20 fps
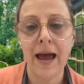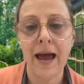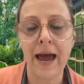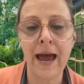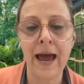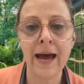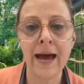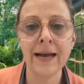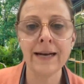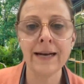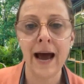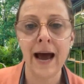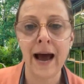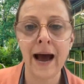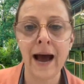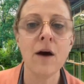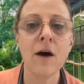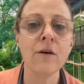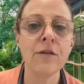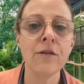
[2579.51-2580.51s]
and
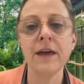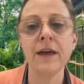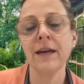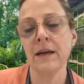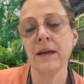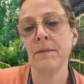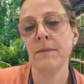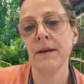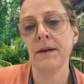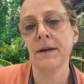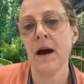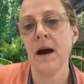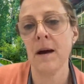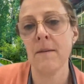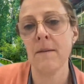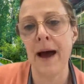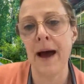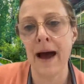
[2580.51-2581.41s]
how they can become